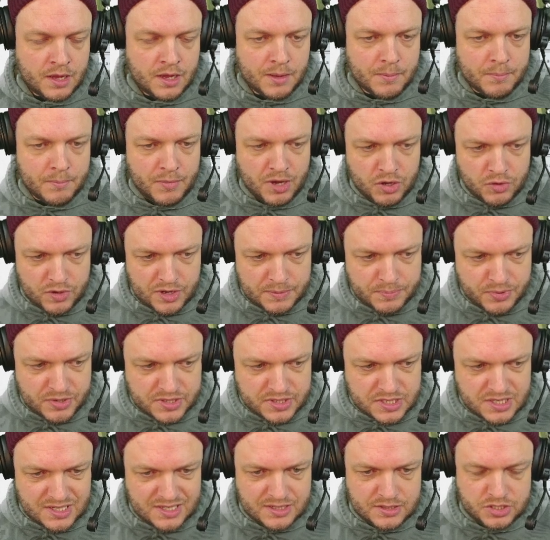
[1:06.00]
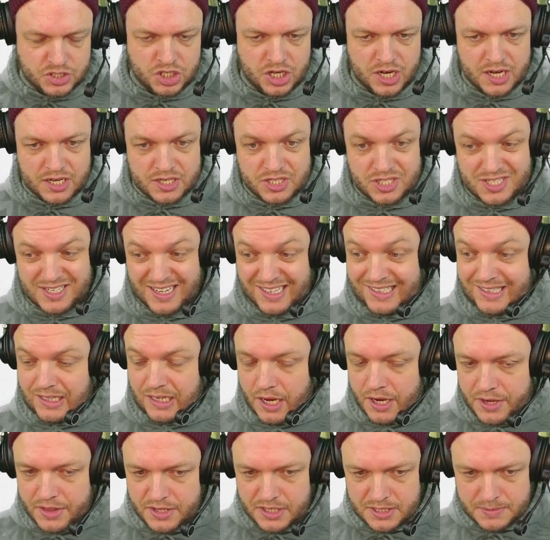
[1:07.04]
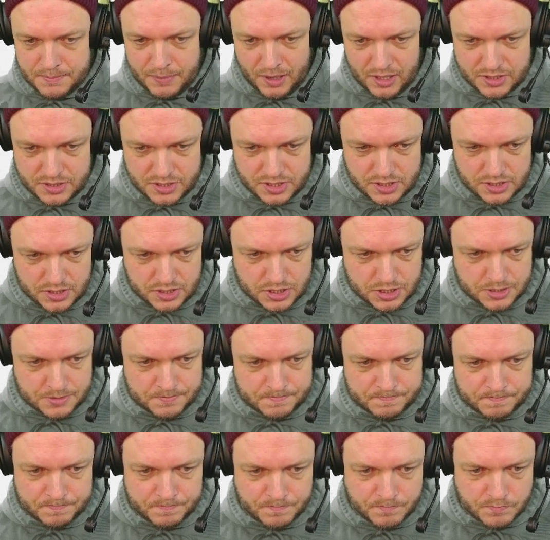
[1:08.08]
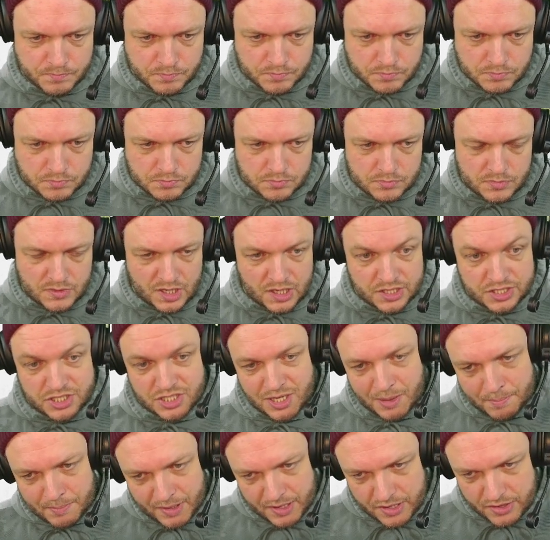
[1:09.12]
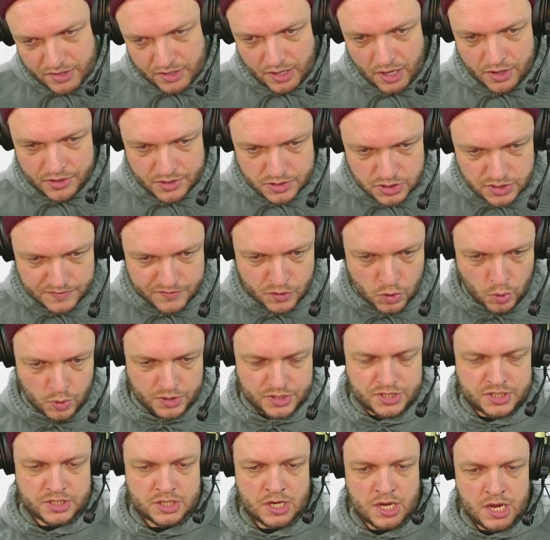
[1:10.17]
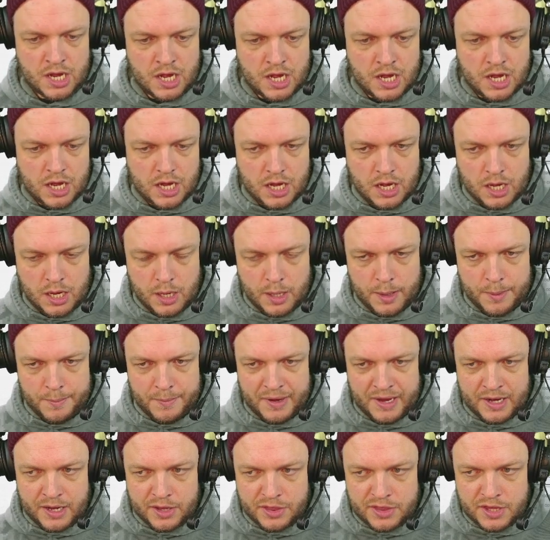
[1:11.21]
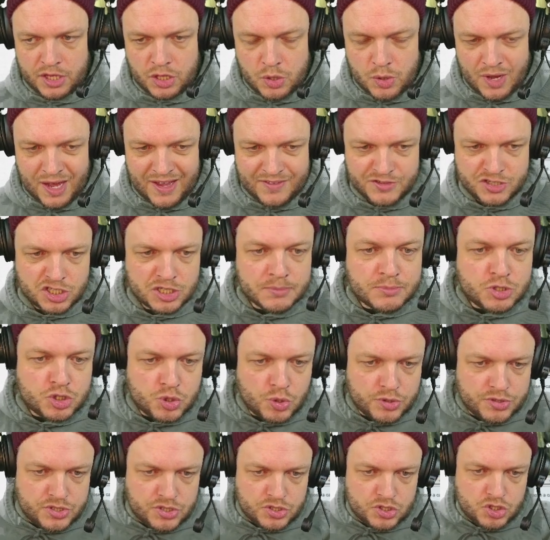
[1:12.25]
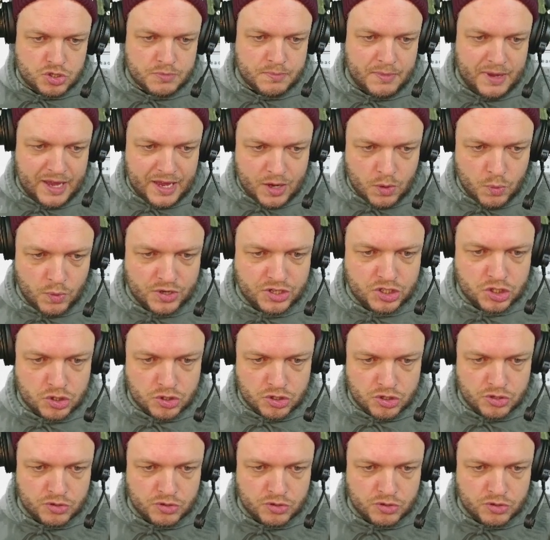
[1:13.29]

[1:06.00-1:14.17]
Mono Red Prison checks a lot of these boxes, some better than others, of course. And I think you have some choices to make when you're